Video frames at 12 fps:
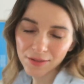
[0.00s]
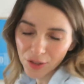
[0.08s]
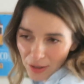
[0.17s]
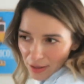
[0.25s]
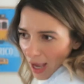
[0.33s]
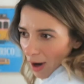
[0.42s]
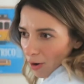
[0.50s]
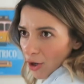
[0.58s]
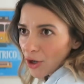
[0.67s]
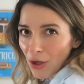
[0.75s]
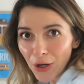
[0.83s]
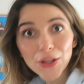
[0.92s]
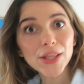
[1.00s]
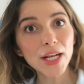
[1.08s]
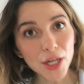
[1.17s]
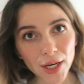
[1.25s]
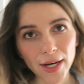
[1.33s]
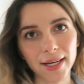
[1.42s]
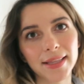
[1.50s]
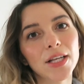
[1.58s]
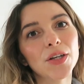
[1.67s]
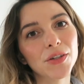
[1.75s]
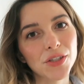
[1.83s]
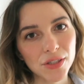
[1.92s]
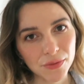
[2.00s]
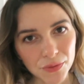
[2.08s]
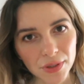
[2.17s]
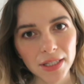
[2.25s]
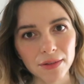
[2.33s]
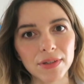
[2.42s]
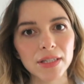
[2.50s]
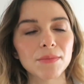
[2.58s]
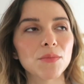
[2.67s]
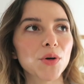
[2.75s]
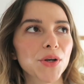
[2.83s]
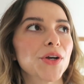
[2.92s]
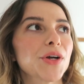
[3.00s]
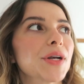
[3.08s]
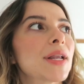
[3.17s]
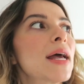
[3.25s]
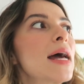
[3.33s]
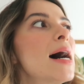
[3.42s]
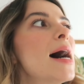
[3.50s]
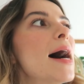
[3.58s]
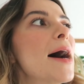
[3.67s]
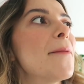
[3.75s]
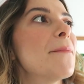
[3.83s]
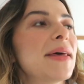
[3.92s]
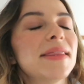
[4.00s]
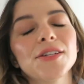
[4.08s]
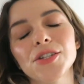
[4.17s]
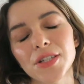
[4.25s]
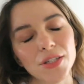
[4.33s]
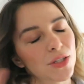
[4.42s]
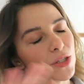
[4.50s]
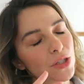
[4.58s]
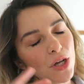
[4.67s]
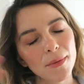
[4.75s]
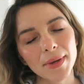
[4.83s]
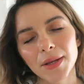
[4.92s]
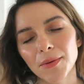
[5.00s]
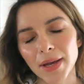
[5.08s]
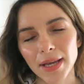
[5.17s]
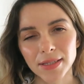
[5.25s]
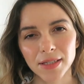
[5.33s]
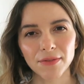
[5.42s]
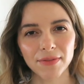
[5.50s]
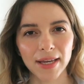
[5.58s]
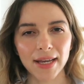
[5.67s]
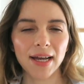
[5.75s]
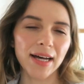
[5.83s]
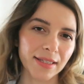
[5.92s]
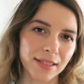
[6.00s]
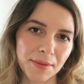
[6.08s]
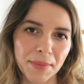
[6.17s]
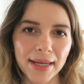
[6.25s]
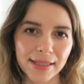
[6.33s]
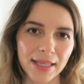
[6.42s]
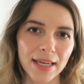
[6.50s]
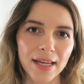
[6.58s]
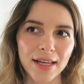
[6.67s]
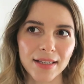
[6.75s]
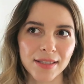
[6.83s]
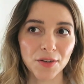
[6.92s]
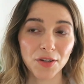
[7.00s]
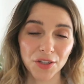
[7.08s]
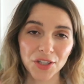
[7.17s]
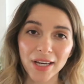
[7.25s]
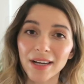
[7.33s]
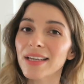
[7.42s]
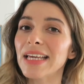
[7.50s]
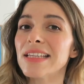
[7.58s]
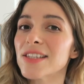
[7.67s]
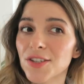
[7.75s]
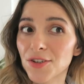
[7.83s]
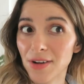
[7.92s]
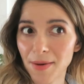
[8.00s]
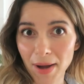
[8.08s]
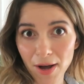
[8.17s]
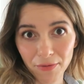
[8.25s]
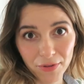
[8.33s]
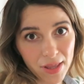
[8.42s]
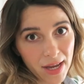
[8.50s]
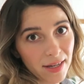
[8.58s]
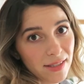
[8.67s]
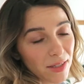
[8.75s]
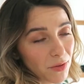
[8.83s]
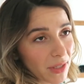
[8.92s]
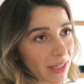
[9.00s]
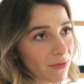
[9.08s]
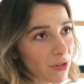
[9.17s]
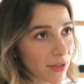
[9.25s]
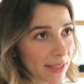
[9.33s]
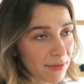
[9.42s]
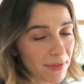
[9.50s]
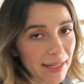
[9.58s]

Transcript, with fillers: just how good they look they look just really really modern um, and there's just so many ways of like customizing so check Instagram out for that because it will give you lots of